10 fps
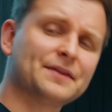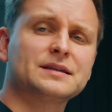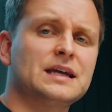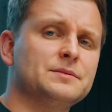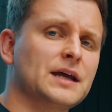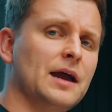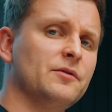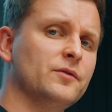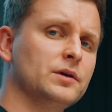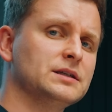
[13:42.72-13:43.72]
at the same time,
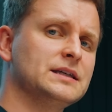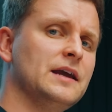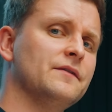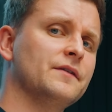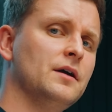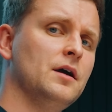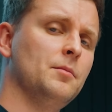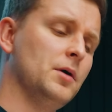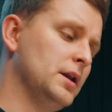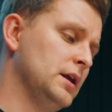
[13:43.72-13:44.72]
if you want to save
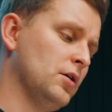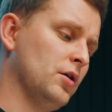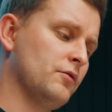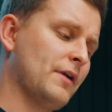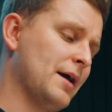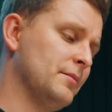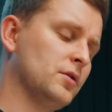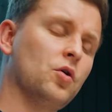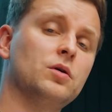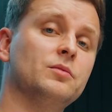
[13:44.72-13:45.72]
money on RAM,
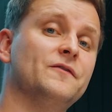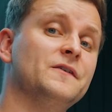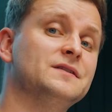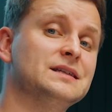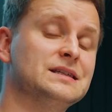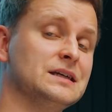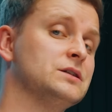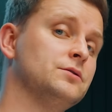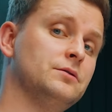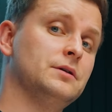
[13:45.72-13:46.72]
going with fifty-six
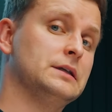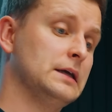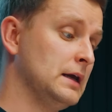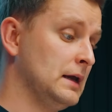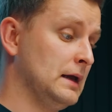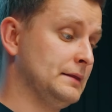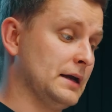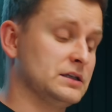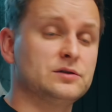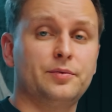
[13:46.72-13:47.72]
hundred
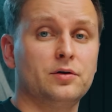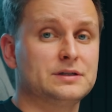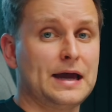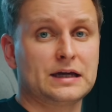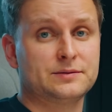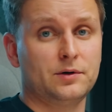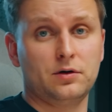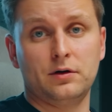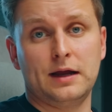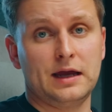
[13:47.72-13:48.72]
that supports
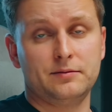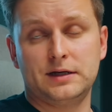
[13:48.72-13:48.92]
Expo on A M